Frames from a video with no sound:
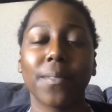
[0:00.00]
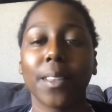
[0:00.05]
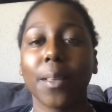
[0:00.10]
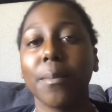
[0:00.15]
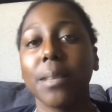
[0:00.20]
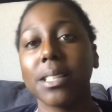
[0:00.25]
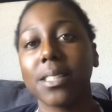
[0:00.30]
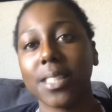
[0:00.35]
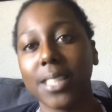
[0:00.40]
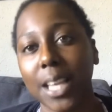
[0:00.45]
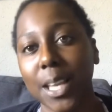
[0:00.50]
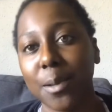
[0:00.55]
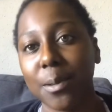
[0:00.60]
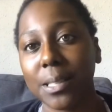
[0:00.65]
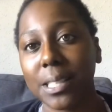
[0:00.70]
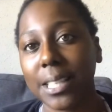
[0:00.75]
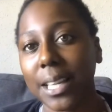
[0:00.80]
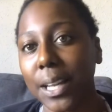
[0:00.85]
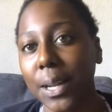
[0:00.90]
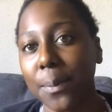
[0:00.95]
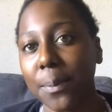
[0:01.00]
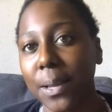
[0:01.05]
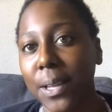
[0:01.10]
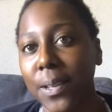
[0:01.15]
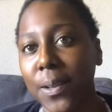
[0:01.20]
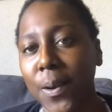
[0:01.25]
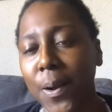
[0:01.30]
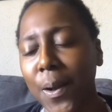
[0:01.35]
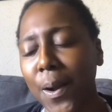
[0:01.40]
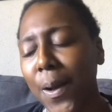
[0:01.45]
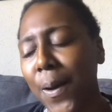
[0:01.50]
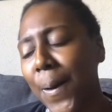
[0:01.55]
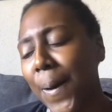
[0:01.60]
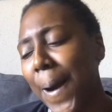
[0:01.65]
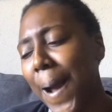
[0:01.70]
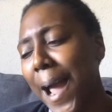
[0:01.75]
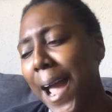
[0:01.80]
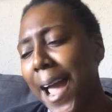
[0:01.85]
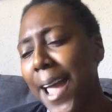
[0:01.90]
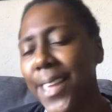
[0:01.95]
Miss T was telling me, you know, don't
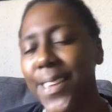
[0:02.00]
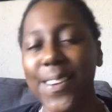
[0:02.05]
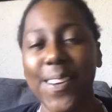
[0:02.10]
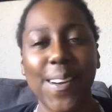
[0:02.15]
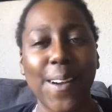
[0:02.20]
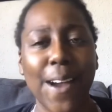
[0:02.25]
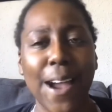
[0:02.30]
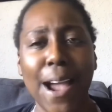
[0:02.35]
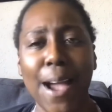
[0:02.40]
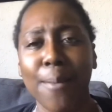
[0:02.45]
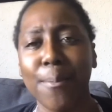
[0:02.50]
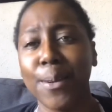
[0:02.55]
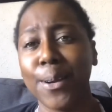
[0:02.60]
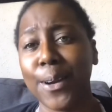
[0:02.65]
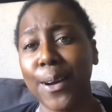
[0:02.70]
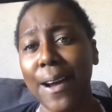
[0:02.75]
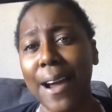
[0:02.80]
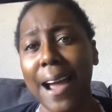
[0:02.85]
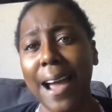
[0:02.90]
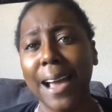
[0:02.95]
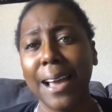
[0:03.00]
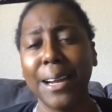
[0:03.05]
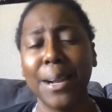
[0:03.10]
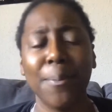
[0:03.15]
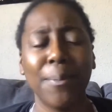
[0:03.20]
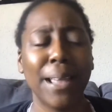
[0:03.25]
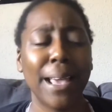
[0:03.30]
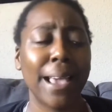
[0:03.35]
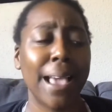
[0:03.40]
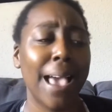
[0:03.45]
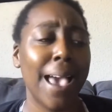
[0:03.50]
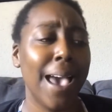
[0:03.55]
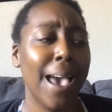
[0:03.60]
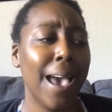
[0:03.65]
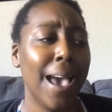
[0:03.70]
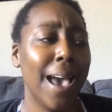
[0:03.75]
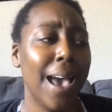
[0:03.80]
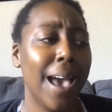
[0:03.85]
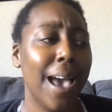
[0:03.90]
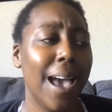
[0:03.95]
cry. You cry, I'm going to cry. And I'm like,
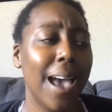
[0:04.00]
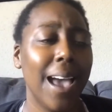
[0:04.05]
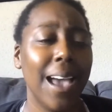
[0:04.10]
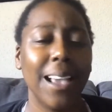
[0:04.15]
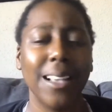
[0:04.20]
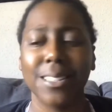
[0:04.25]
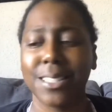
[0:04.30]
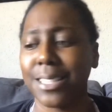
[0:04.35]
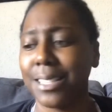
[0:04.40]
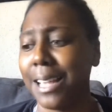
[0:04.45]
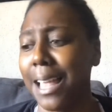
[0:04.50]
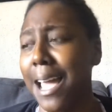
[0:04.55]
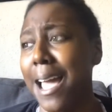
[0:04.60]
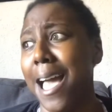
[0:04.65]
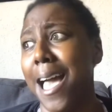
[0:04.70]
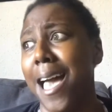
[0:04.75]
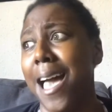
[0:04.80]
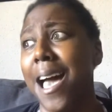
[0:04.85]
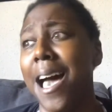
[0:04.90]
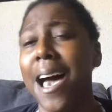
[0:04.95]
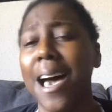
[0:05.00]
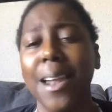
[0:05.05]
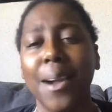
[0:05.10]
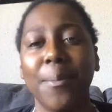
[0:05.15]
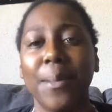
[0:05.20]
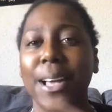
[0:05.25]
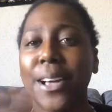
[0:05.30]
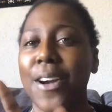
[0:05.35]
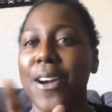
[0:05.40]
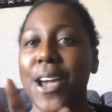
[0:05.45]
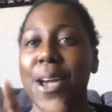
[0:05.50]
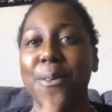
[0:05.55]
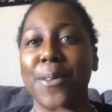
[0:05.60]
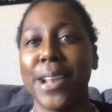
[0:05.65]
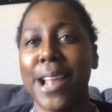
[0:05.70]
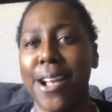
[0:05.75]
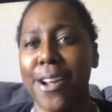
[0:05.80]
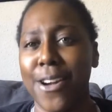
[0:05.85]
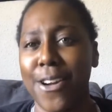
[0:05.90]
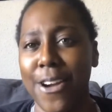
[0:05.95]
ah. She's like, ah. And I'm like, okay, we
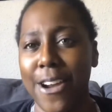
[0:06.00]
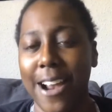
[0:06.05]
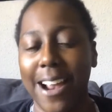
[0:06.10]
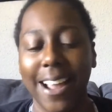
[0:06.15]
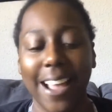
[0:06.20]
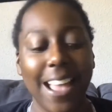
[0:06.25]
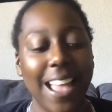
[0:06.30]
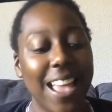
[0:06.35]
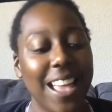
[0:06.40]
not going to cry.